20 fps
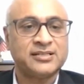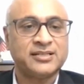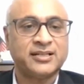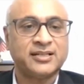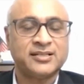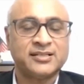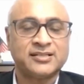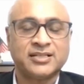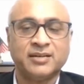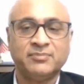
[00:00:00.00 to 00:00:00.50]
that
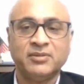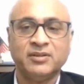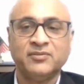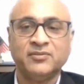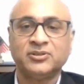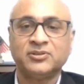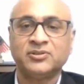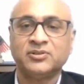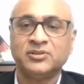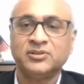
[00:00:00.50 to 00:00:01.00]
is coming
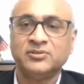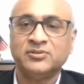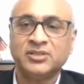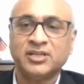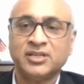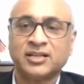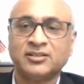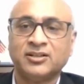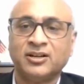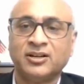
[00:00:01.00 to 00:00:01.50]
with your new
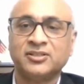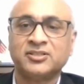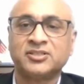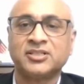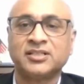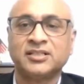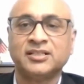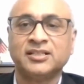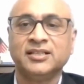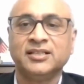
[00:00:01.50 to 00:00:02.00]

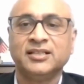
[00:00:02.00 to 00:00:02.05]
technology,